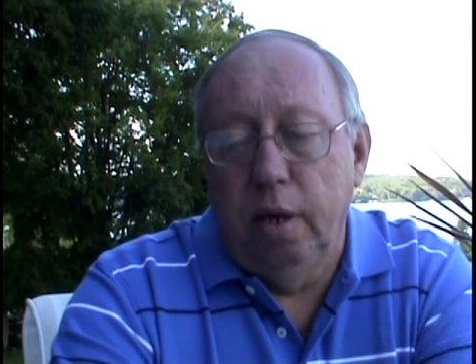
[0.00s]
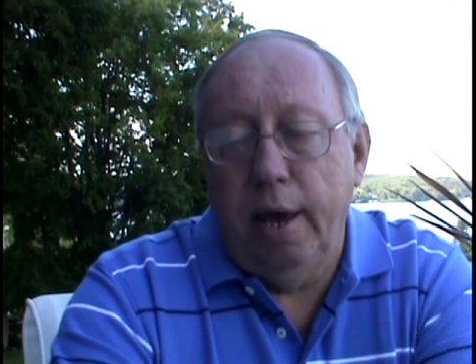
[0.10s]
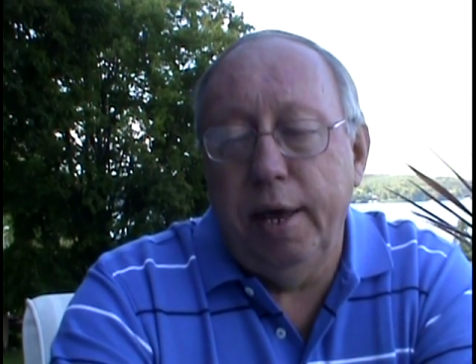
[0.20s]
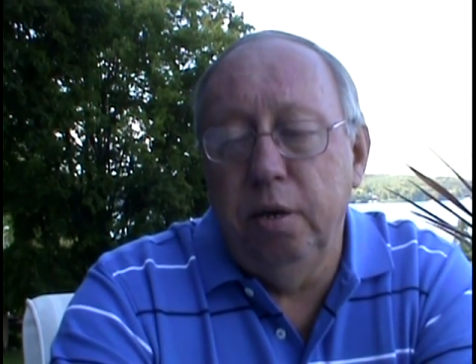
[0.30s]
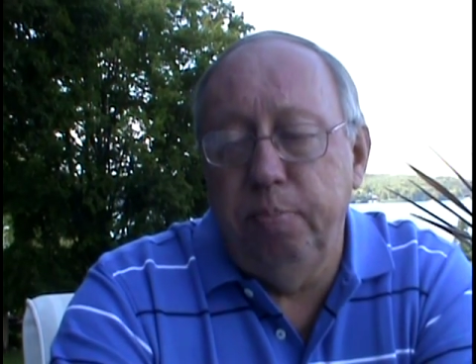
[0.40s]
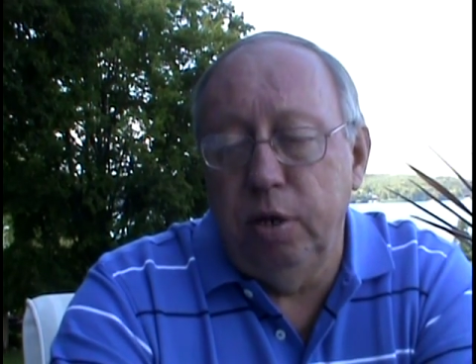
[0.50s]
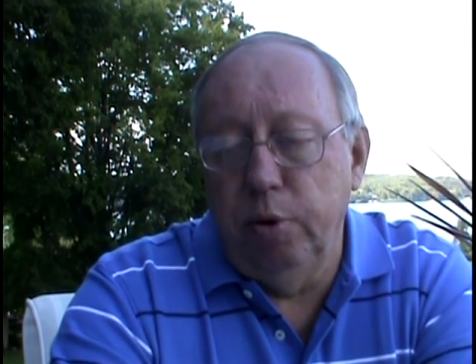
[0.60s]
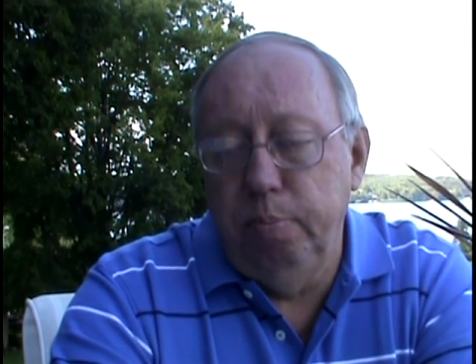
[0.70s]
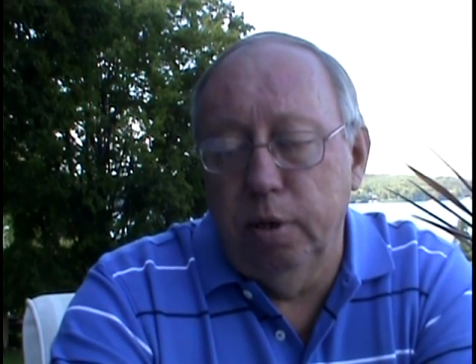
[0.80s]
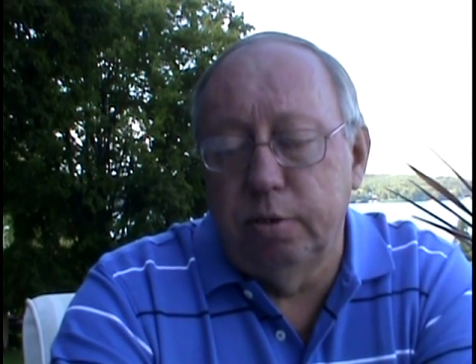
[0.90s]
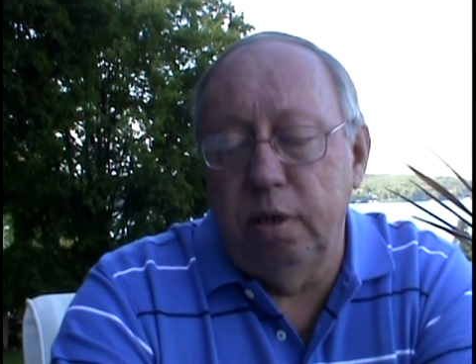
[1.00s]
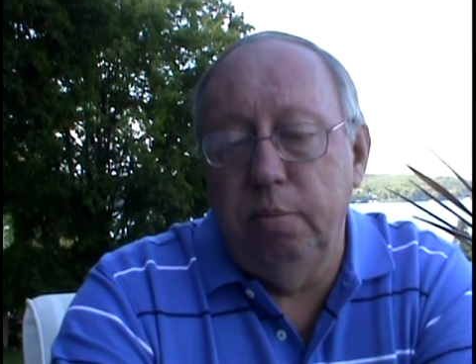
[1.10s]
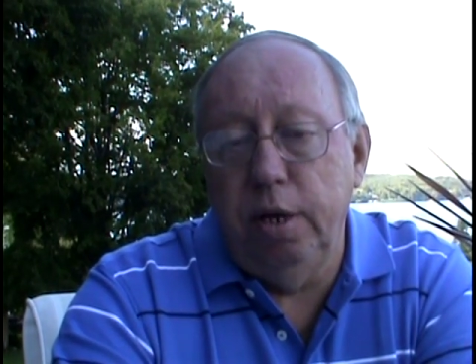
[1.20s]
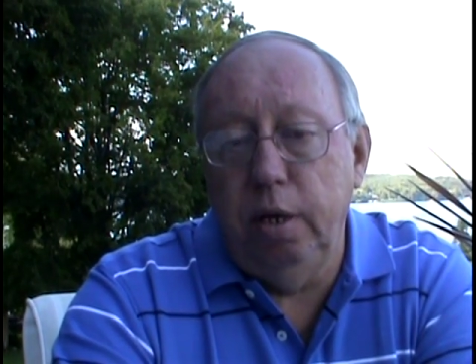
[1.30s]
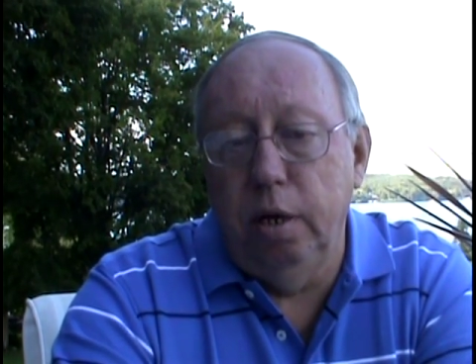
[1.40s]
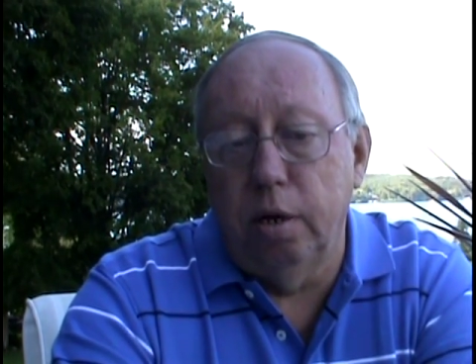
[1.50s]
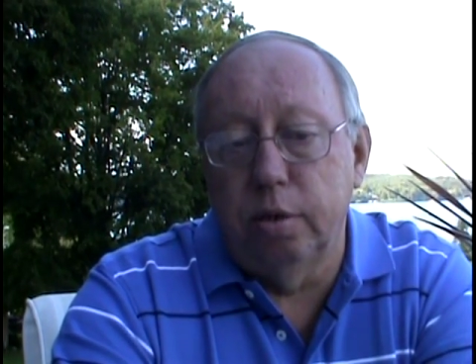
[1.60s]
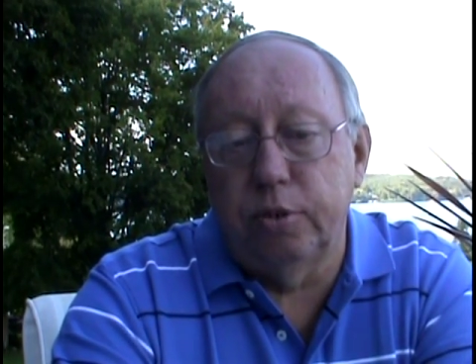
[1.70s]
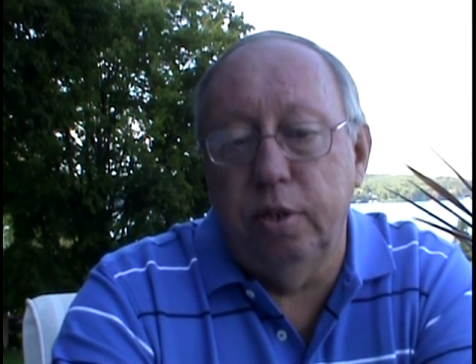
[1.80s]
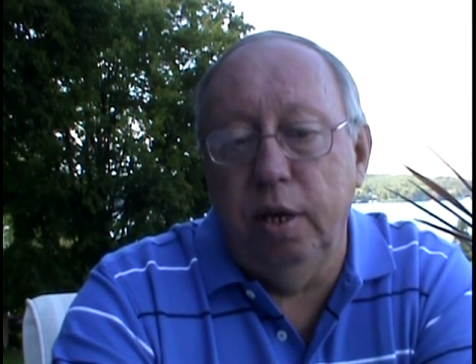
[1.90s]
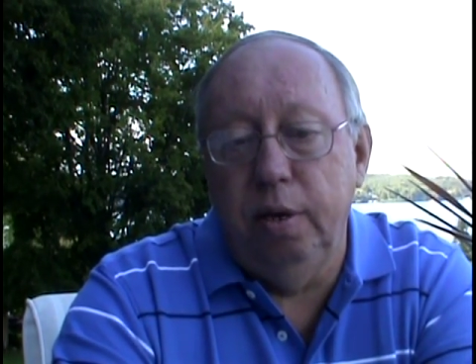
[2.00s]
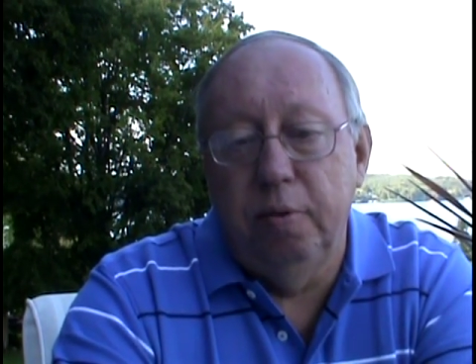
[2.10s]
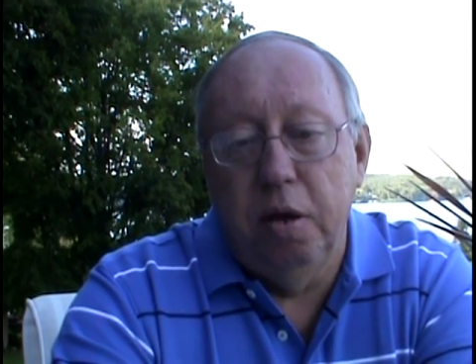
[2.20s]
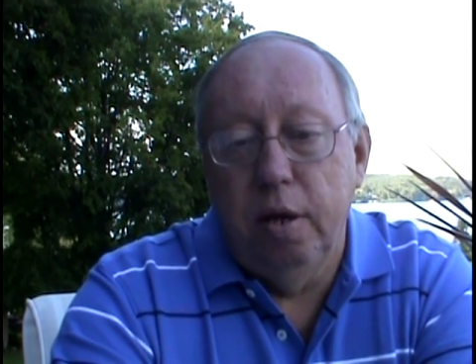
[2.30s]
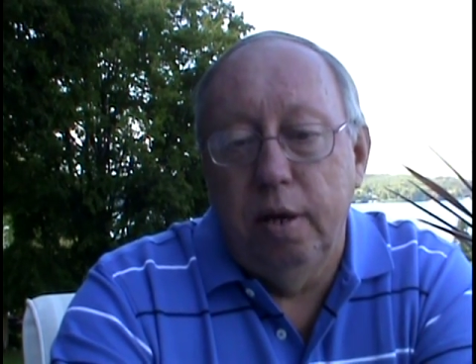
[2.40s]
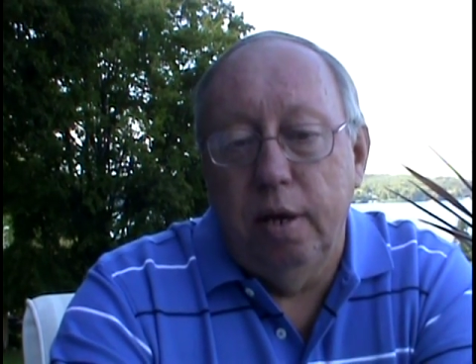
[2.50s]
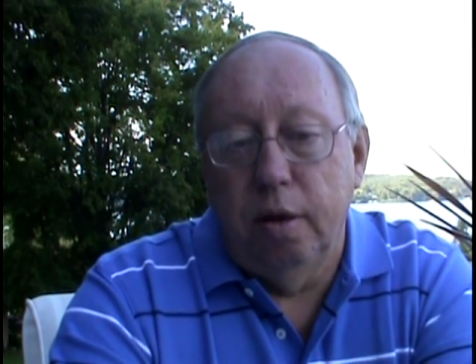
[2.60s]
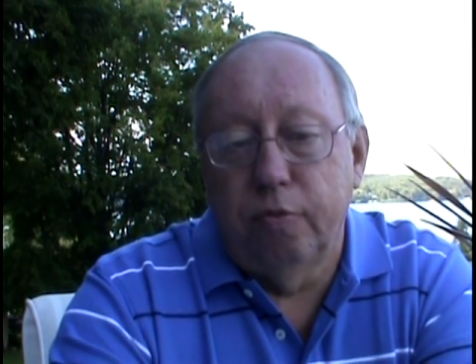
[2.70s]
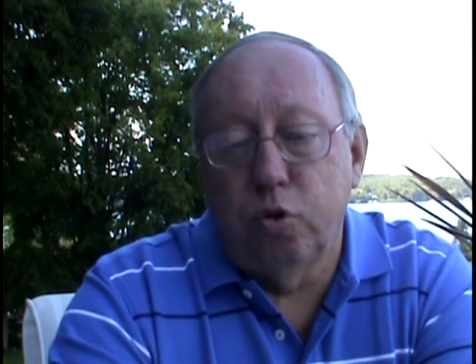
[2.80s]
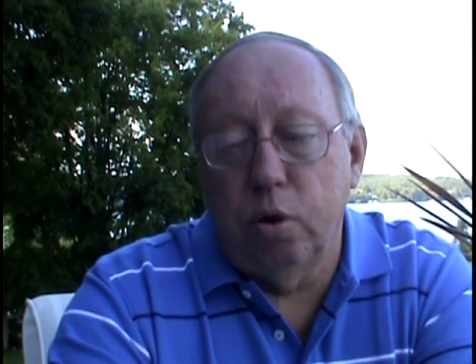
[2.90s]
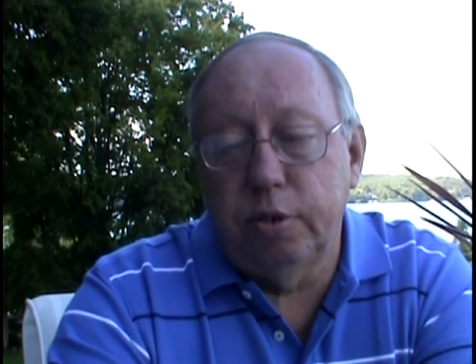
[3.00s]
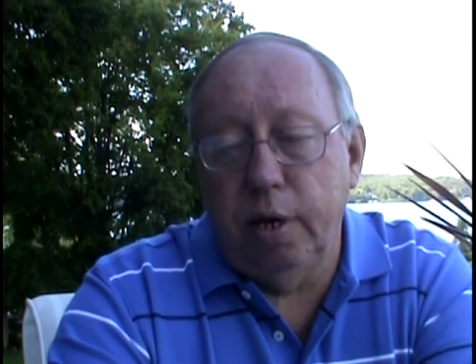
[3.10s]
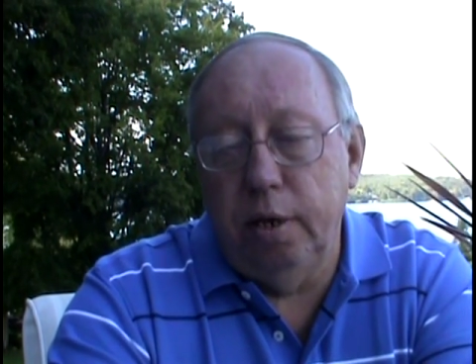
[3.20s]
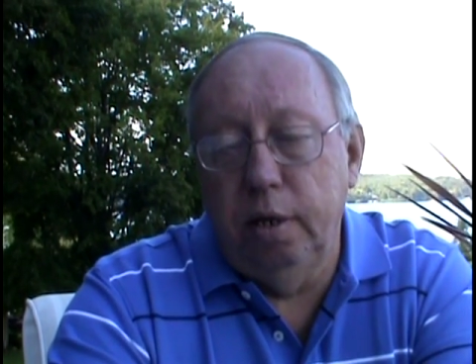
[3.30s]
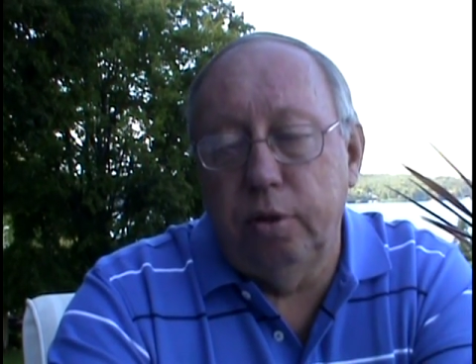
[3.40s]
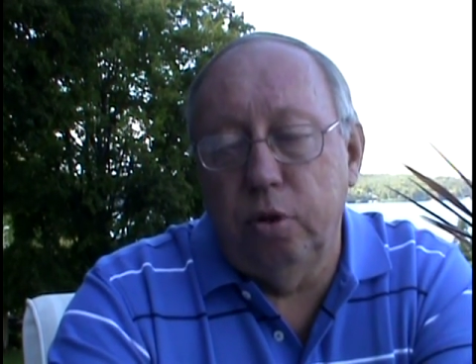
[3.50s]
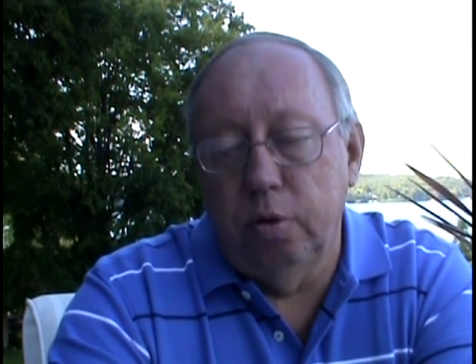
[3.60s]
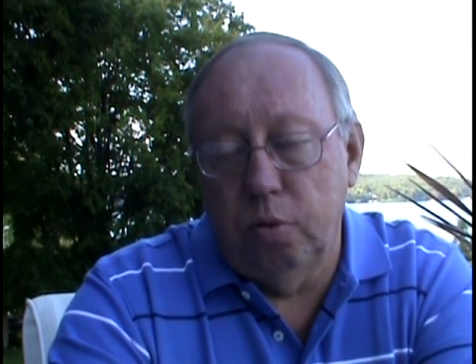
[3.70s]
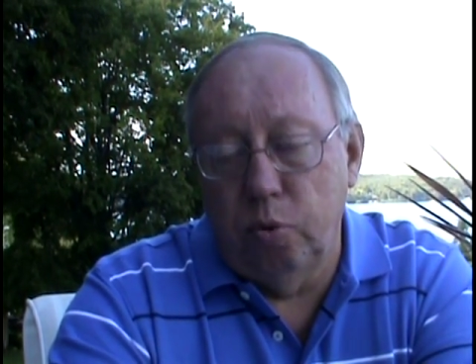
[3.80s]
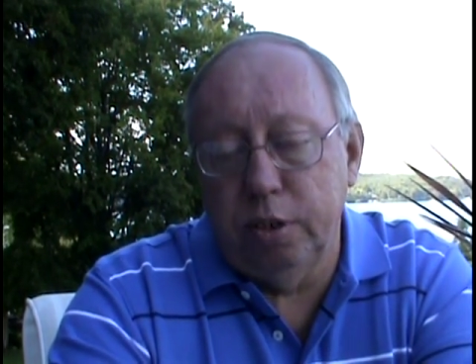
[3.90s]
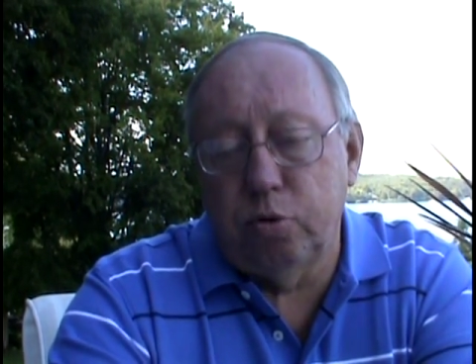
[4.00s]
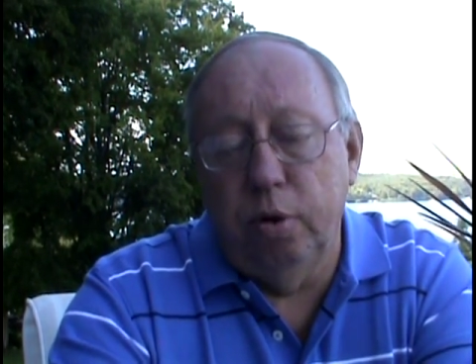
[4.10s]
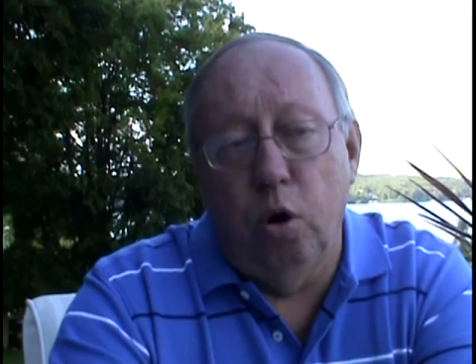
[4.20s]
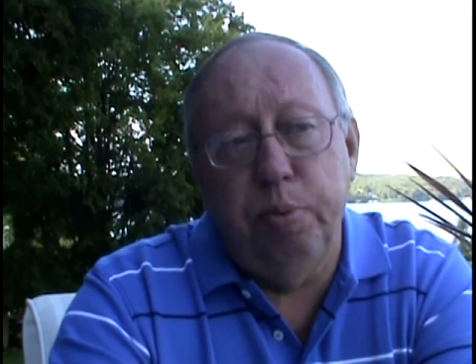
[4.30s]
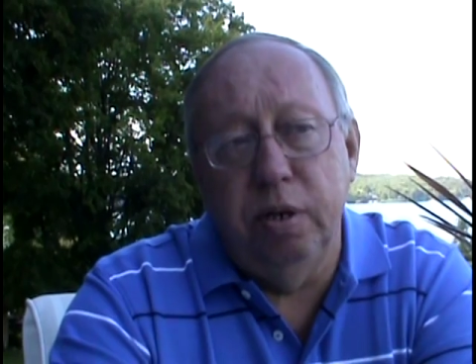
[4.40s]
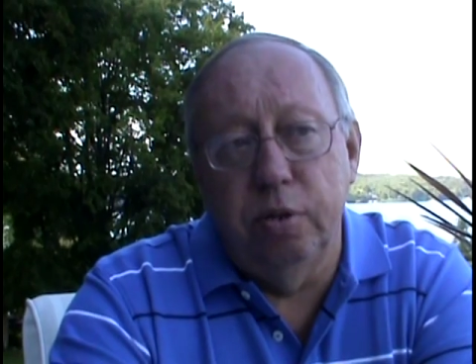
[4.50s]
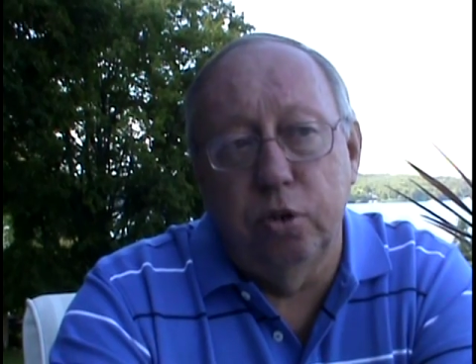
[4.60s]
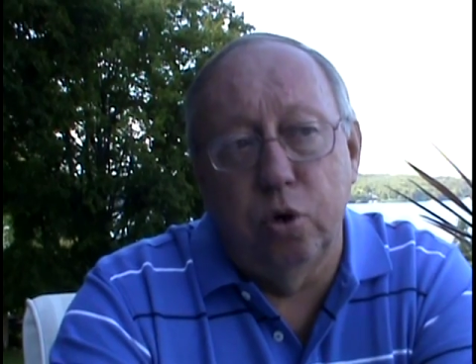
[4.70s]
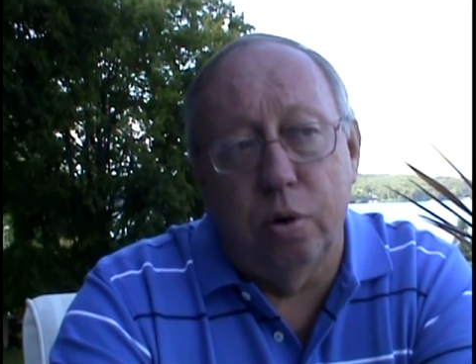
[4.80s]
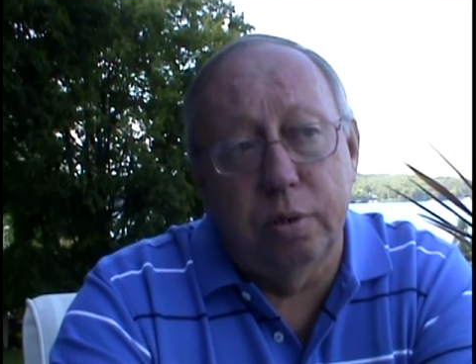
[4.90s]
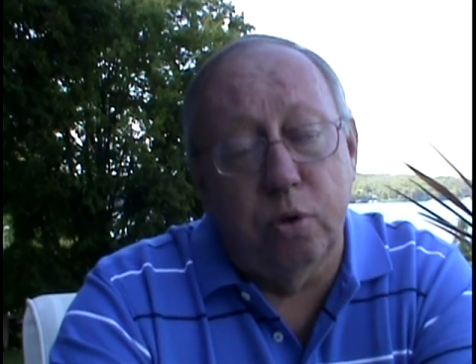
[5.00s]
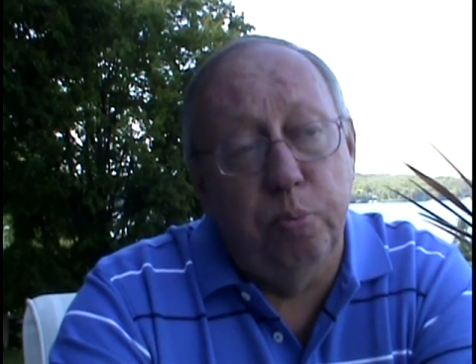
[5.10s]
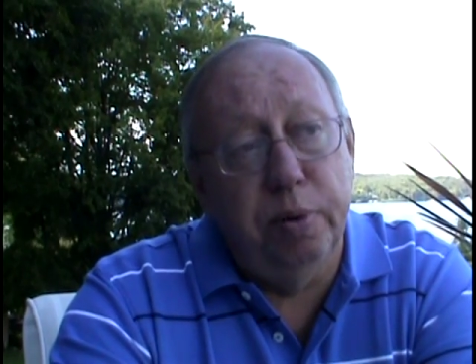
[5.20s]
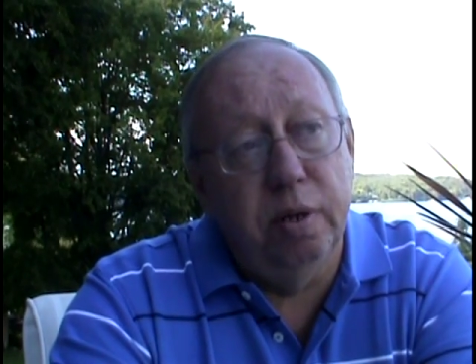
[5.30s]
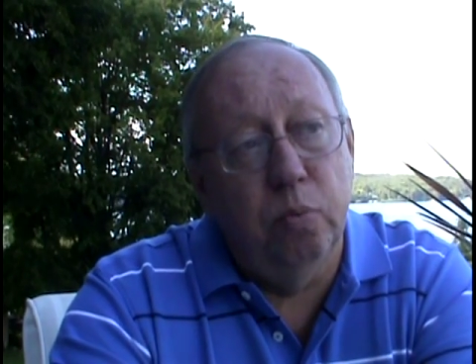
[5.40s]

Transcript: hadn't been rebuilt in many years, and they, of course, had to get the restaurant open and the doors open.